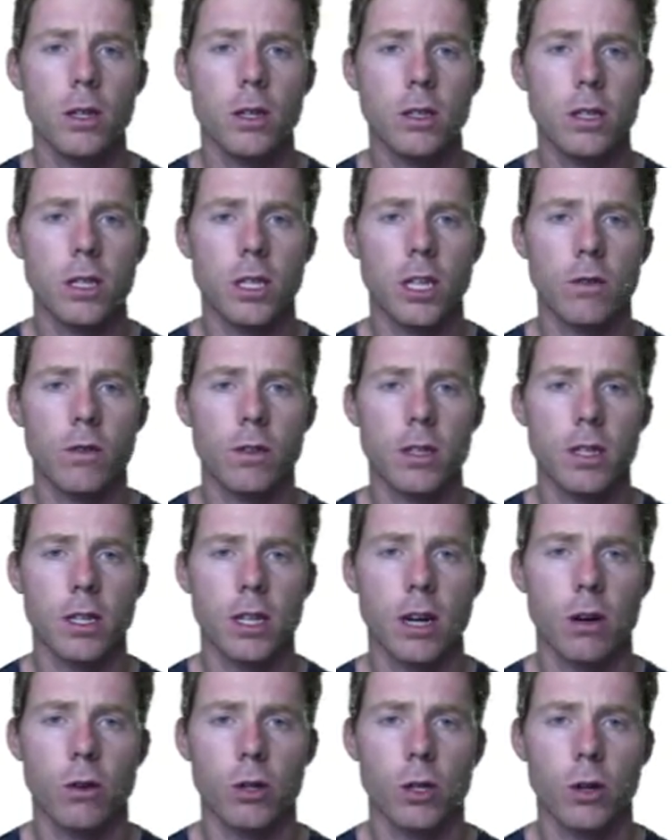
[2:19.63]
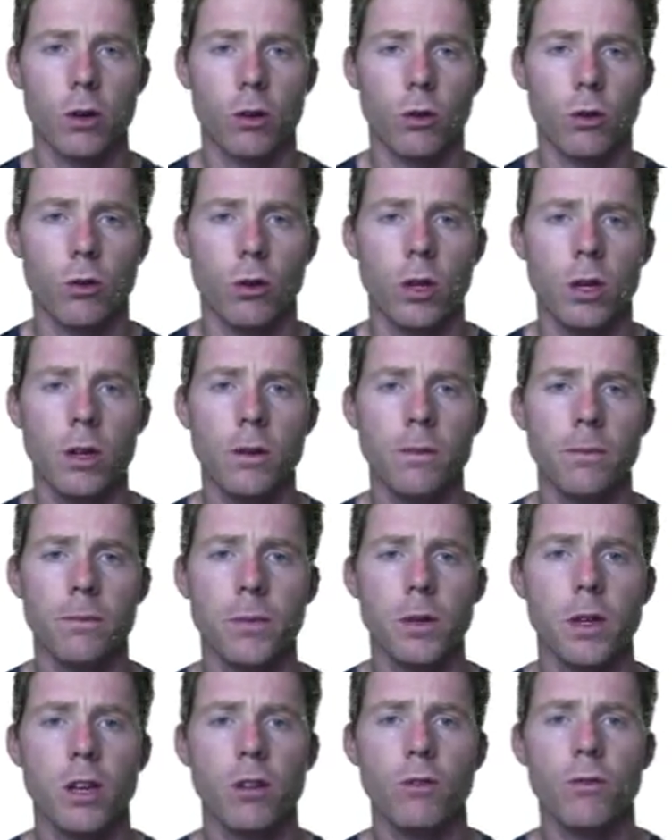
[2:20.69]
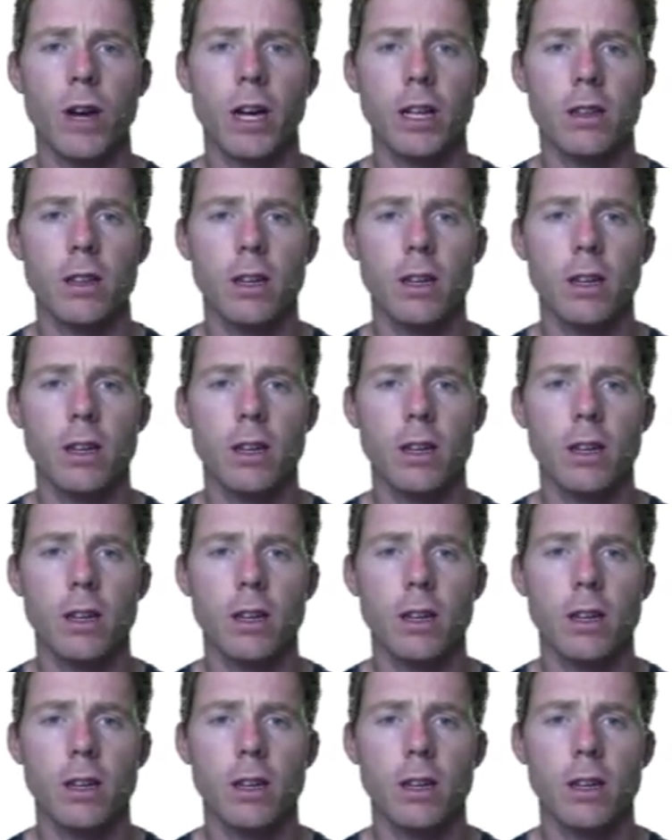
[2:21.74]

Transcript: to give us the current going through here. In fact,